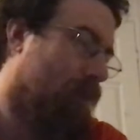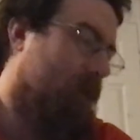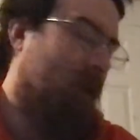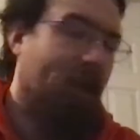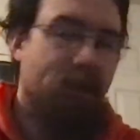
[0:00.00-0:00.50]
the
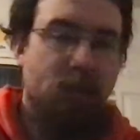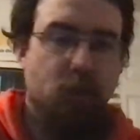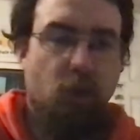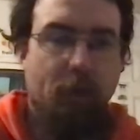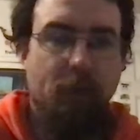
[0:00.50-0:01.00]
latest
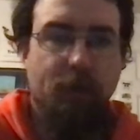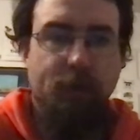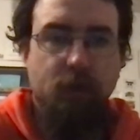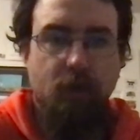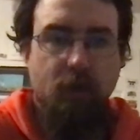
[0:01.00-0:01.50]
installment of
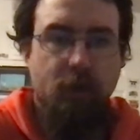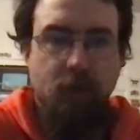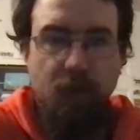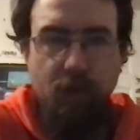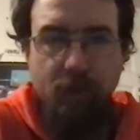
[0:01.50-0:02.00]
this of
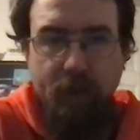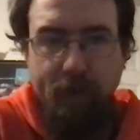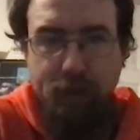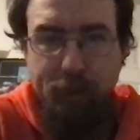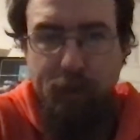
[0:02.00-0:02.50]

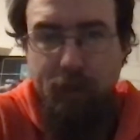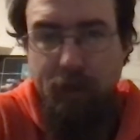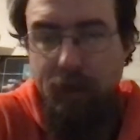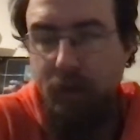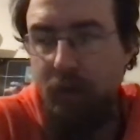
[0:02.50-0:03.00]
series. I
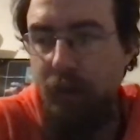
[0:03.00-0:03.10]
mean,